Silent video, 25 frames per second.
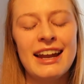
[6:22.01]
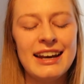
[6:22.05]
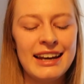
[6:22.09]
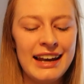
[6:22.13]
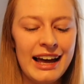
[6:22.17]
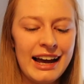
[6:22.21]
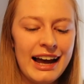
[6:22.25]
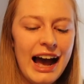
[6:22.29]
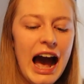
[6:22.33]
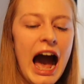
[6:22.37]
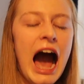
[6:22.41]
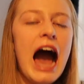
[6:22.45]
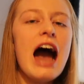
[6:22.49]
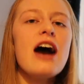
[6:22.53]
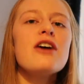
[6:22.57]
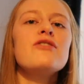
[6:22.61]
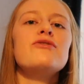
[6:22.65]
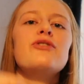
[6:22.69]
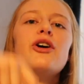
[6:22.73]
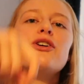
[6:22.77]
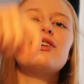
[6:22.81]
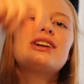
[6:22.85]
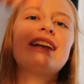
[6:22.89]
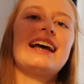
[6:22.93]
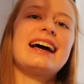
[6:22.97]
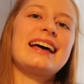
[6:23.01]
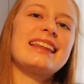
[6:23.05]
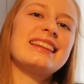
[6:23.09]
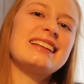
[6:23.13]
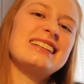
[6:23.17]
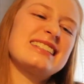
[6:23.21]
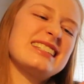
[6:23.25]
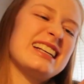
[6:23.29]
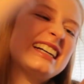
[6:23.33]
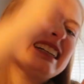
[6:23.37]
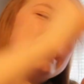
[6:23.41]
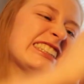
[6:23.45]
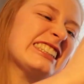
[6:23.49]
And like, I wrote like
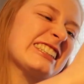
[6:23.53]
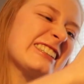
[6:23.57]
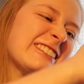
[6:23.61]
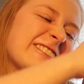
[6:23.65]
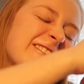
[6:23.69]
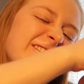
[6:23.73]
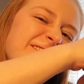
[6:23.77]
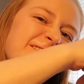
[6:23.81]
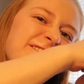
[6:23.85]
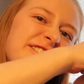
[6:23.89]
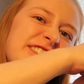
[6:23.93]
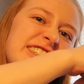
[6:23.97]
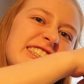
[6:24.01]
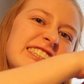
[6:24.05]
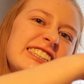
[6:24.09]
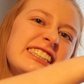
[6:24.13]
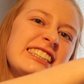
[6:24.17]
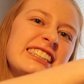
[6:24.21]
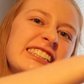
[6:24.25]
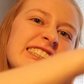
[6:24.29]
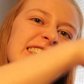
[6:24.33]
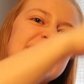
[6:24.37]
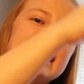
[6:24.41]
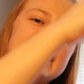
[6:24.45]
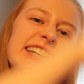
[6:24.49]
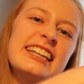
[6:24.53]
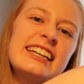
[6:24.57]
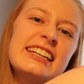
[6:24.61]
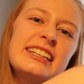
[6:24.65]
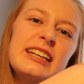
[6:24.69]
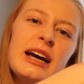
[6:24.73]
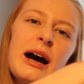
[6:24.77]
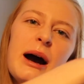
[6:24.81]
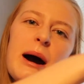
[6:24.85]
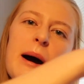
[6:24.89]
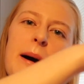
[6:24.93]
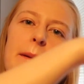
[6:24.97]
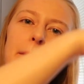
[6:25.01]
this, I like freaking digged
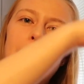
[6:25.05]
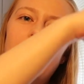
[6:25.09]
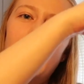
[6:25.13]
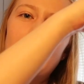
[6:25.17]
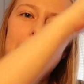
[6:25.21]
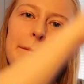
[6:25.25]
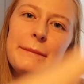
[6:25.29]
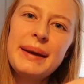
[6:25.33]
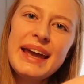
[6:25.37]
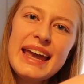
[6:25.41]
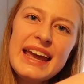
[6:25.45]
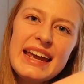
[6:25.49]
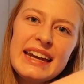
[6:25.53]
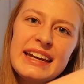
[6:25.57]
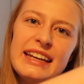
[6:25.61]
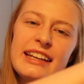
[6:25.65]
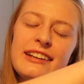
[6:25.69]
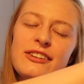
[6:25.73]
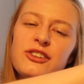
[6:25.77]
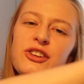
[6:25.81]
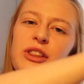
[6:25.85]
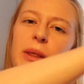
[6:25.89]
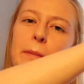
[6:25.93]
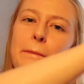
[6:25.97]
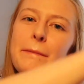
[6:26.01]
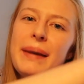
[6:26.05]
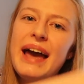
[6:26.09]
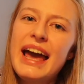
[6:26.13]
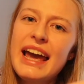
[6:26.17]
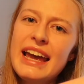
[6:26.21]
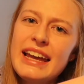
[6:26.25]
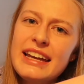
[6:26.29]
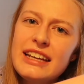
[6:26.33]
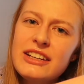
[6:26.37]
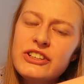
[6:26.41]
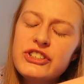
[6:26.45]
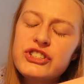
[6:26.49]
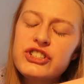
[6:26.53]
my pen into the
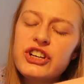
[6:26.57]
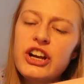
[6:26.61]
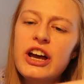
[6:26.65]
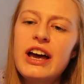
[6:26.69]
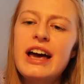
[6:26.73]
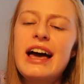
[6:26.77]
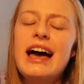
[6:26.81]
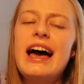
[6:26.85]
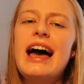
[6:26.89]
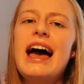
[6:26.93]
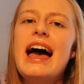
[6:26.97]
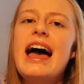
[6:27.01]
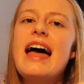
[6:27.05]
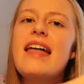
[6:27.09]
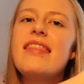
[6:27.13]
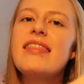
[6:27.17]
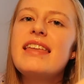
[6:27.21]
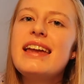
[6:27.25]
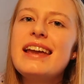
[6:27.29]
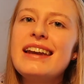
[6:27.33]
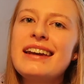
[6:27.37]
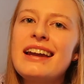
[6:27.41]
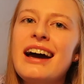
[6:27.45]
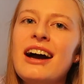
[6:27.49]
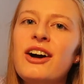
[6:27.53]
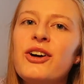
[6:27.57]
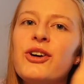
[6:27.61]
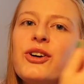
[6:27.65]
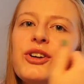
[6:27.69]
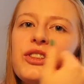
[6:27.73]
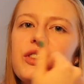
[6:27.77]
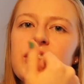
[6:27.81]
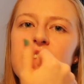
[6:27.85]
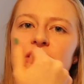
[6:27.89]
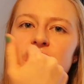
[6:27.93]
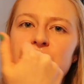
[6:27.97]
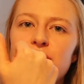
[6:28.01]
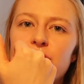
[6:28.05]
page, and then I
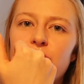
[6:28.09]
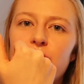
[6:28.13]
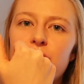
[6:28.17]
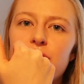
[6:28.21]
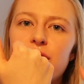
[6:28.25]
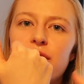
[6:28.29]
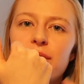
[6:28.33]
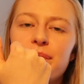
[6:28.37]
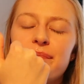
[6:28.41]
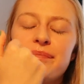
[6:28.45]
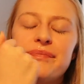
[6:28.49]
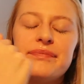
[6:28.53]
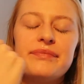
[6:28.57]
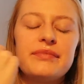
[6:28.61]
got this growth.